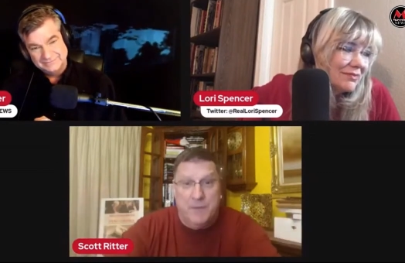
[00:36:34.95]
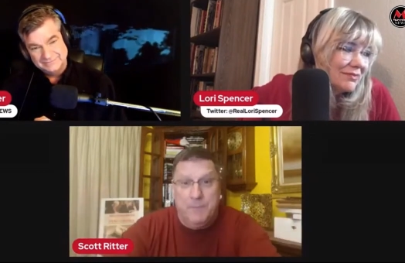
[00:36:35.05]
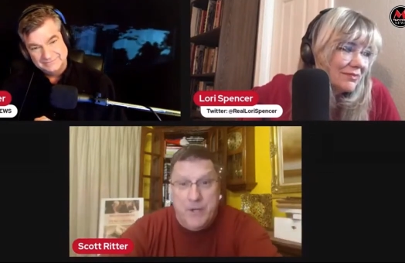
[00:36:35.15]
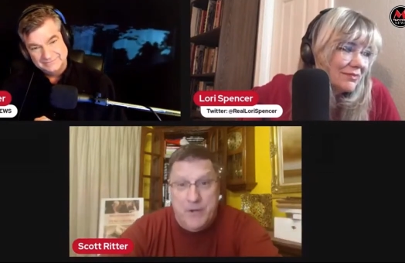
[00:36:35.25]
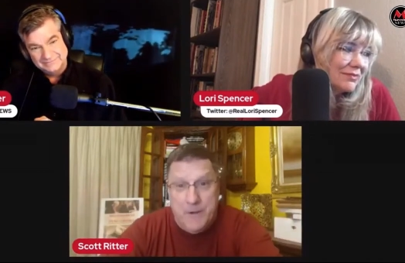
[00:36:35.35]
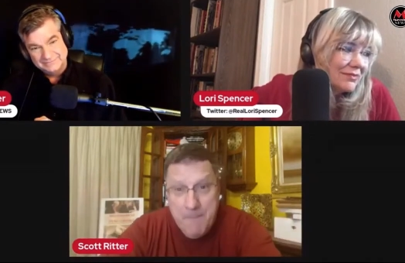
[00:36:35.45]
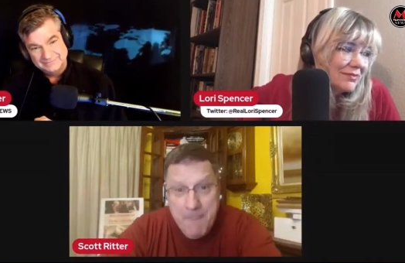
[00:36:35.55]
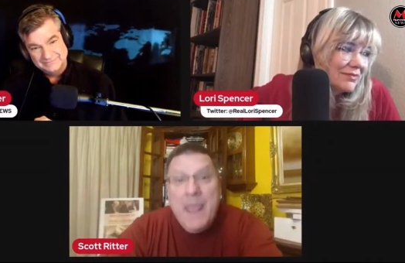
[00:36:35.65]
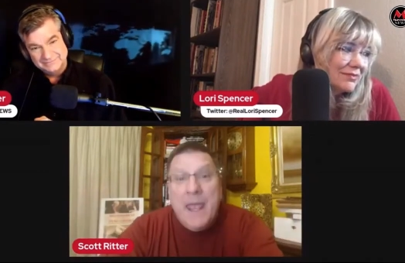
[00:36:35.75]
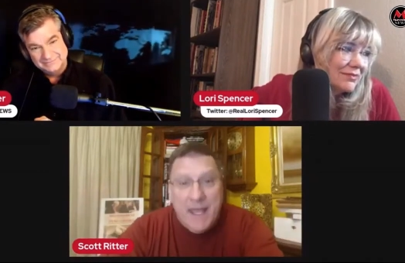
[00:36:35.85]
Speaker 1: computer
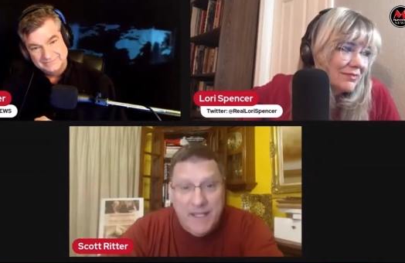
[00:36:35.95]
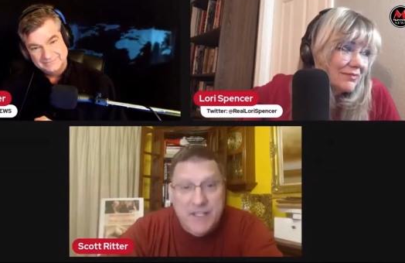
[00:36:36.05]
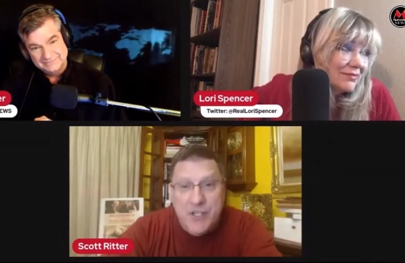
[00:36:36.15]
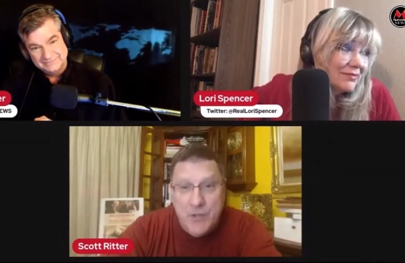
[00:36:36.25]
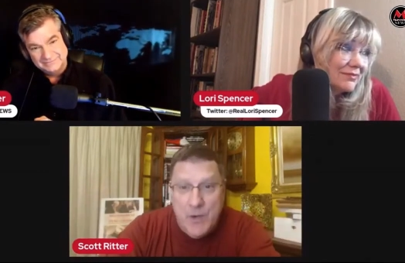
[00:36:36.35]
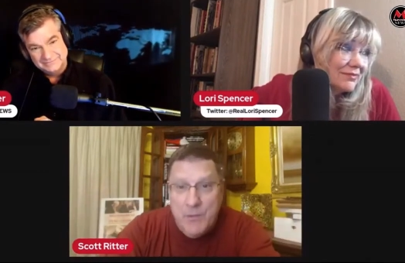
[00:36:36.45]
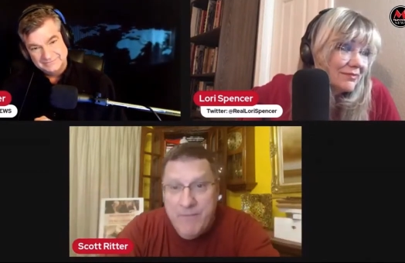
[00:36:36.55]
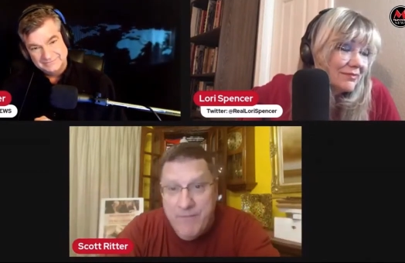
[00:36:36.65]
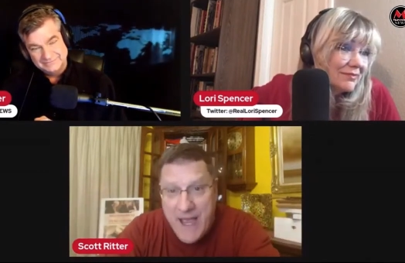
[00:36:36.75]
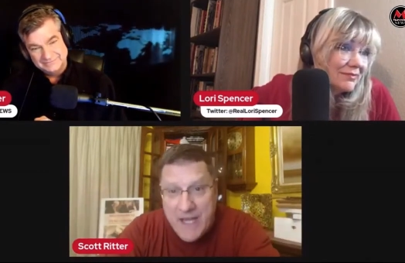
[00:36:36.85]
and let's see what we
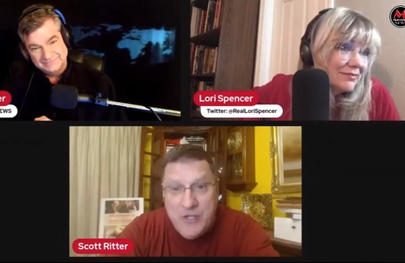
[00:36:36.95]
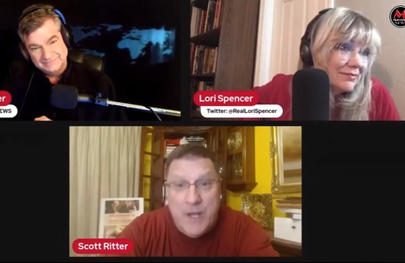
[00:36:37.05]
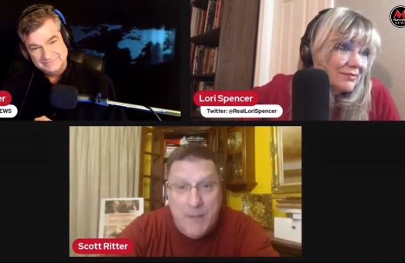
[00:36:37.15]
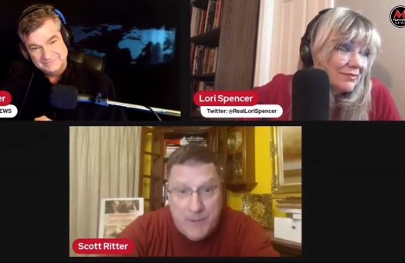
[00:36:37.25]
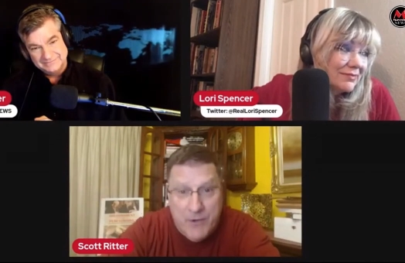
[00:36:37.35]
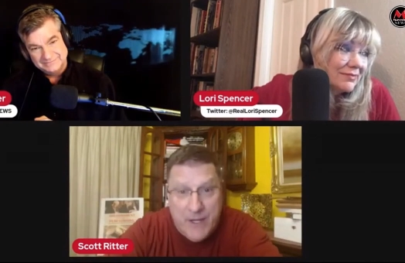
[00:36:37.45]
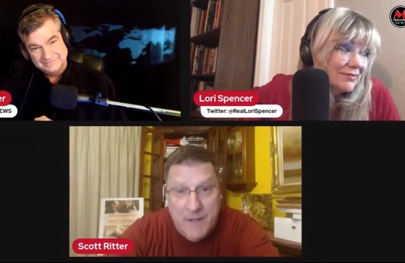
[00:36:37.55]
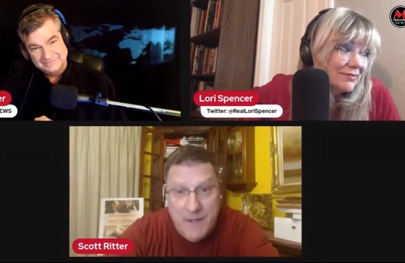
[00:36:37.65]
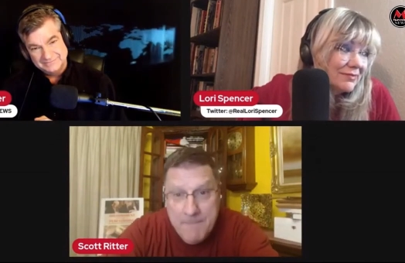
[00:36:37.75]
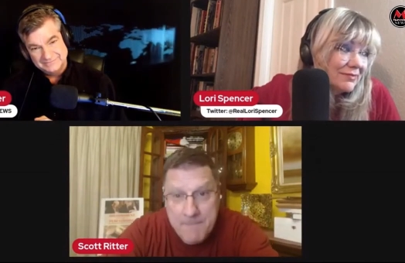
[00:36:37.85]
find, you hypocrite.
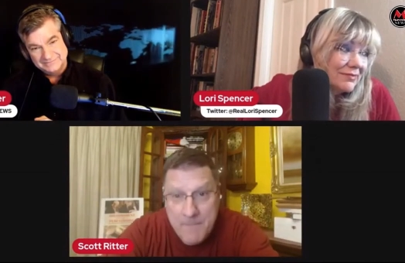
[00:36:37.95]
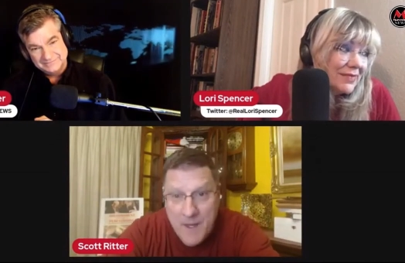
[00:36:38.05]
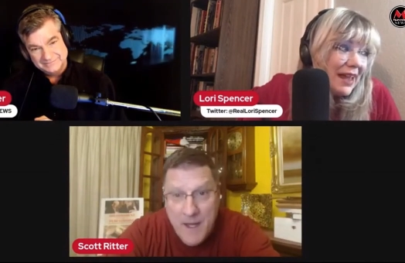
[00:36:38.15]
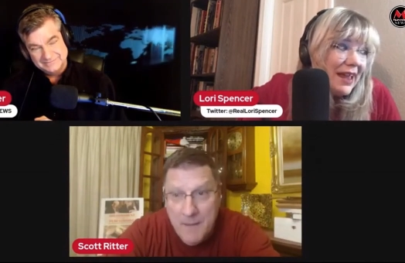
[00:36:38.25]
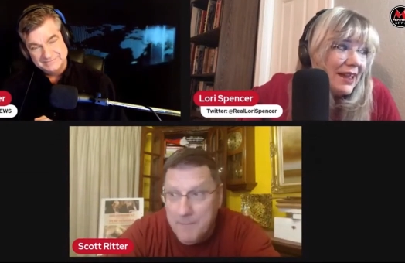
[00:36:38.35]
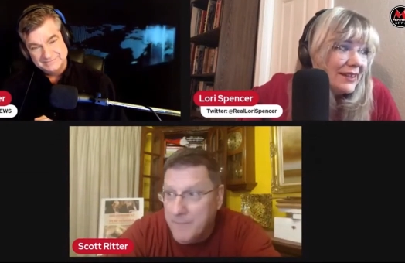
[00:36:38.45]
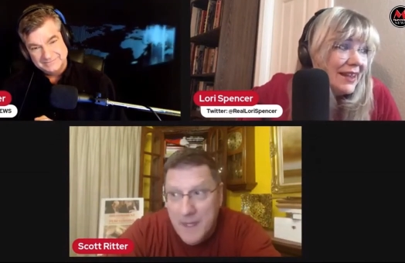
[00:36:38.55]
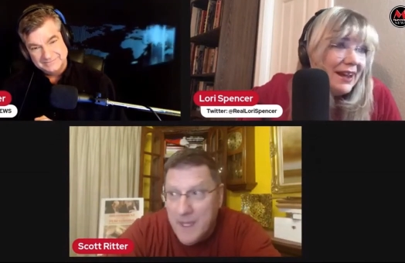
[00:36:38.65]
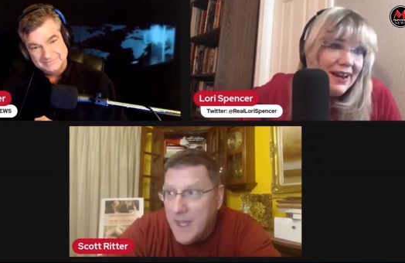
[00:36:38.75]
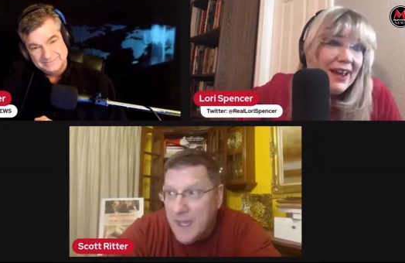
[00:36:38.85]
Um,
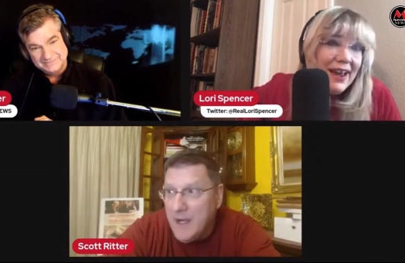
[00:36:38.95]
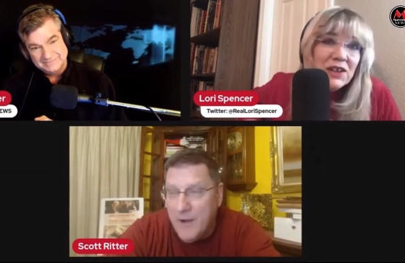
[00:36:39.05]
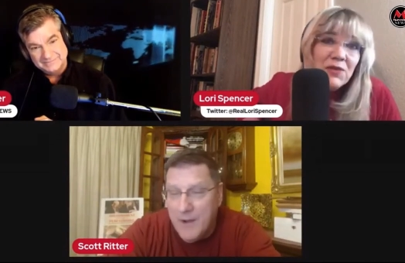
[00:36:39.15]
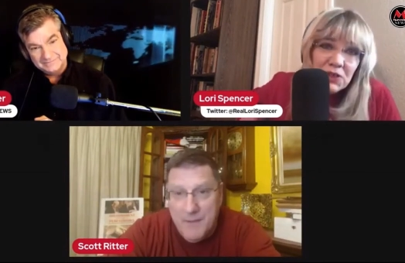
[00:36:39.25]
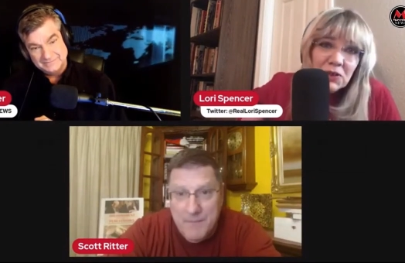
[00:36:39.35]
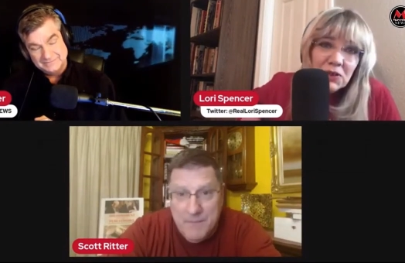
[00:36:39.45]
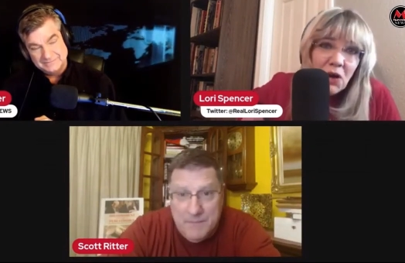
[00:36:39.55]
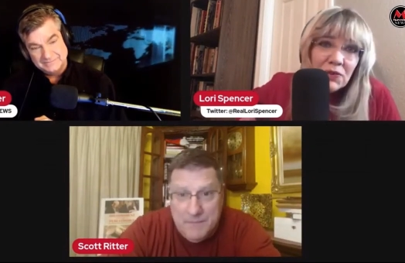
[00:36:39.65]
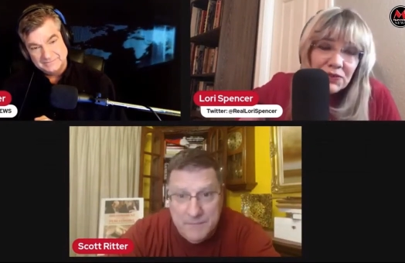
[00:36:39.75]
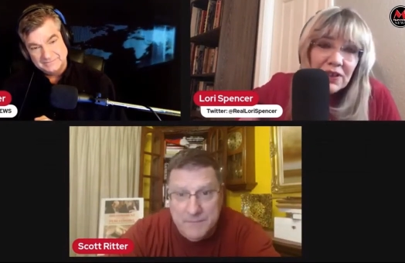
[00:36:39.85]
yeah. And if you, you
Speaker 2: don't
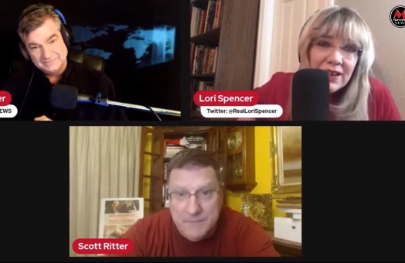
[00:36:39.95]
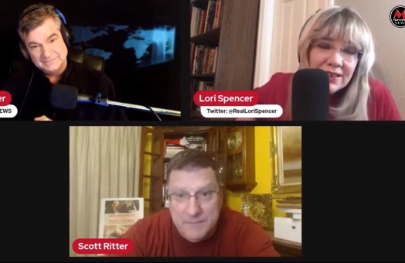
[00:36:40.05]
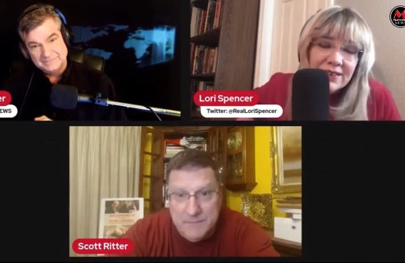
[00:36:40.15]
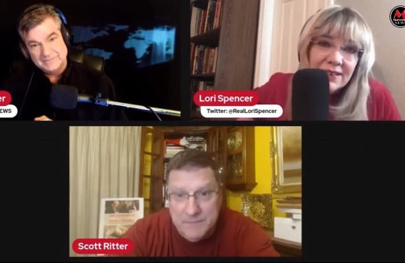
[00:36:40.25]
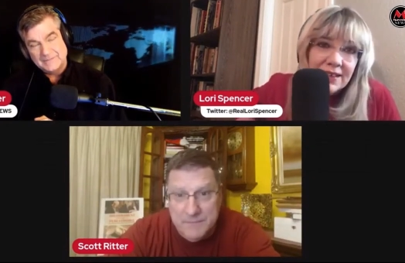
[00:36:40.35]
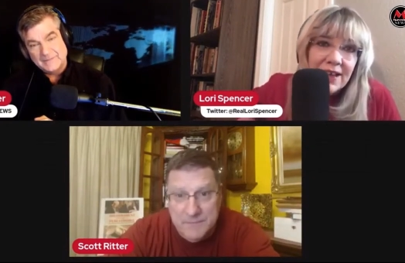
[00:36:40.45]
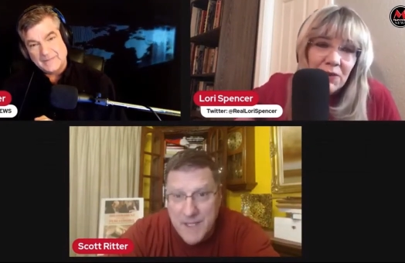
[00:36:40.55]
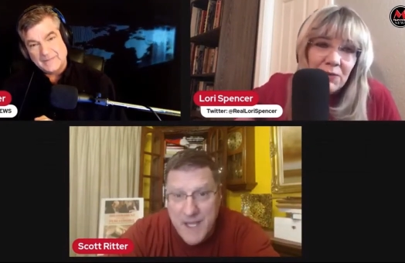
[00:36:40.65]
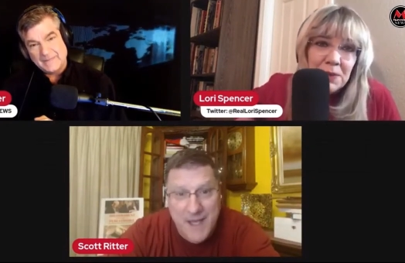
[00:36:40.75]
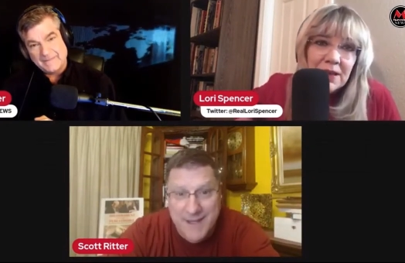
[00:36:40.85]
think that the
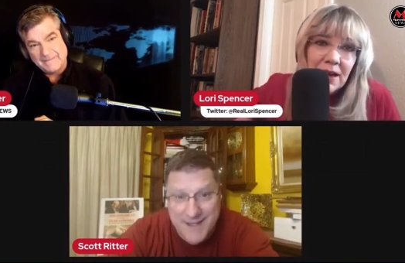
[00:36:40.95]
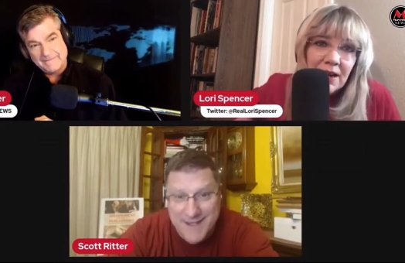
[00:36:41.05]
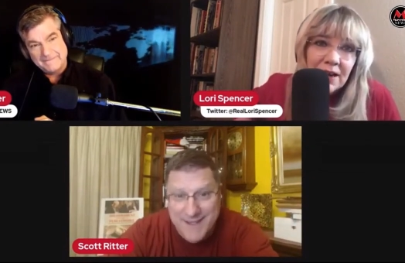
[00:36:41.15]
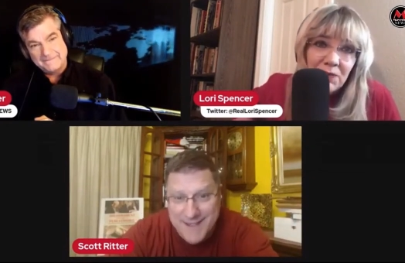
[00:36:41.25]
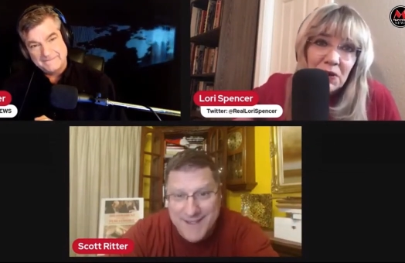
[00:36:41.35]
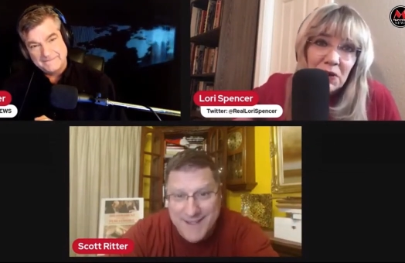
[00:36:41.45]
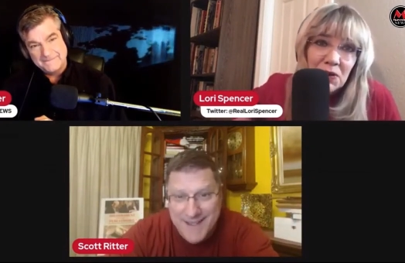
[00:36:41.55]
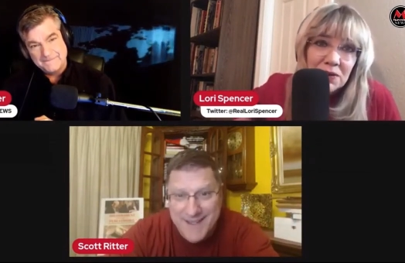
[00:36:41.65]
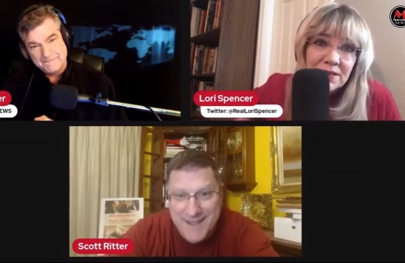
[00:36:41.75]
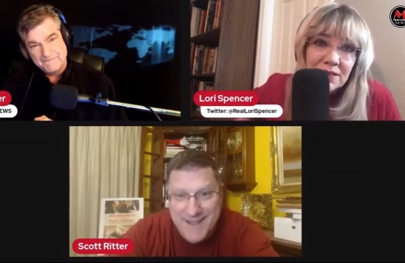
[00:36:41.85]
FBI
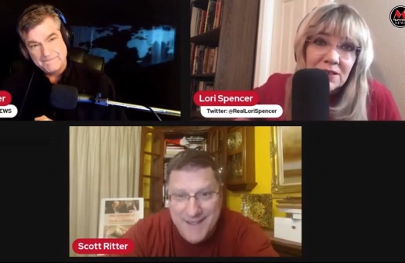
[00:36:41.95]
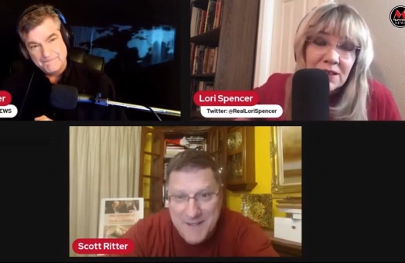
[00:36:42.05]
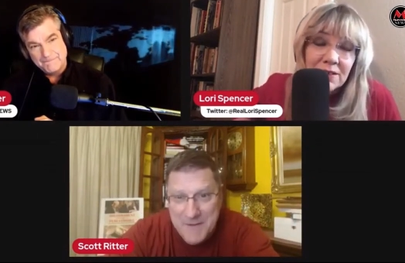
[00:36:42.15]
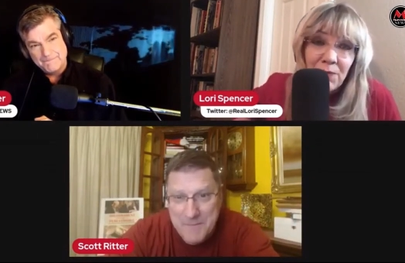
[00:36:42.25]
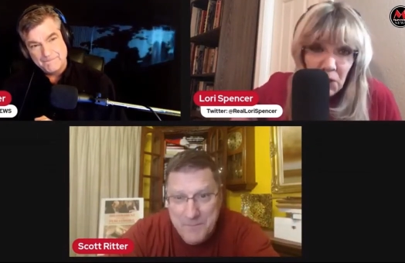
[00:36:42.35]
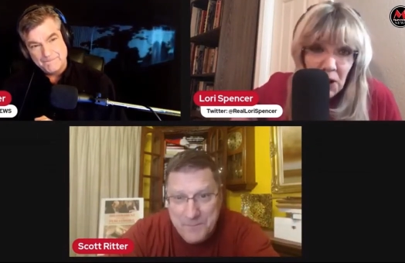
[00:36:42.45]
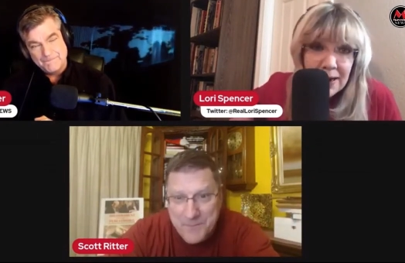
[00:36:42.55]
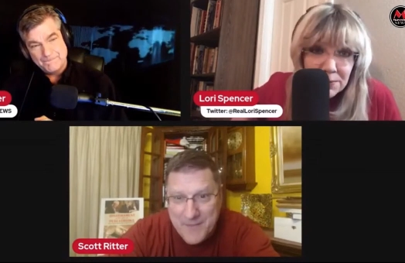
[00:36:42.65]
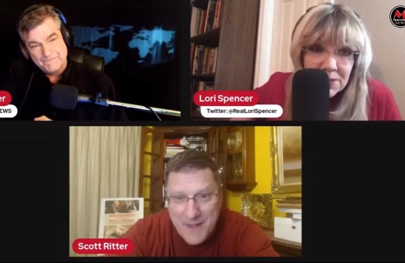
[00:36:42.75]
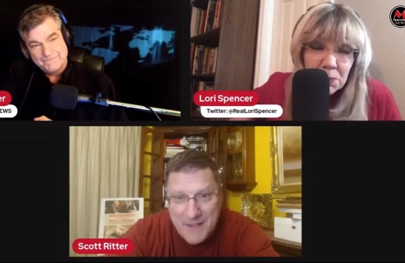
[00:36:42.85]
folks
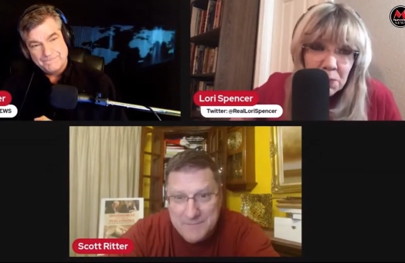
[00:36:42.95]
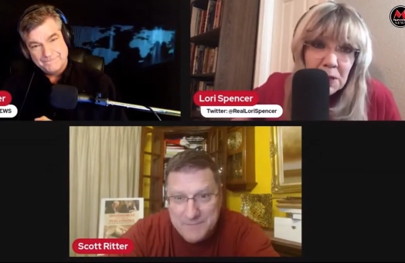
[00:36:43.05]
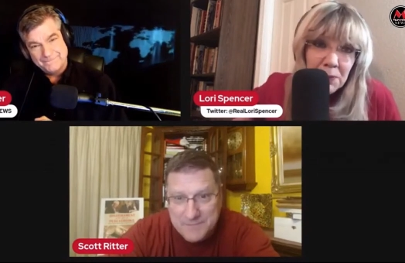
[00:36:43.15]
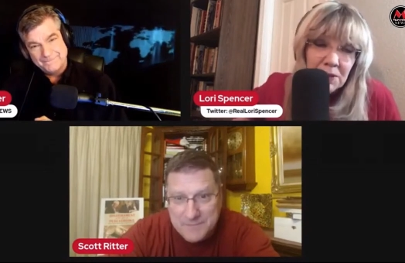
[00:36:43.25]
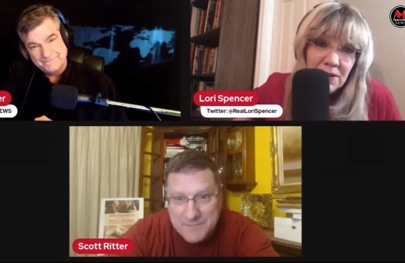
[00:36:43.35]
frames people on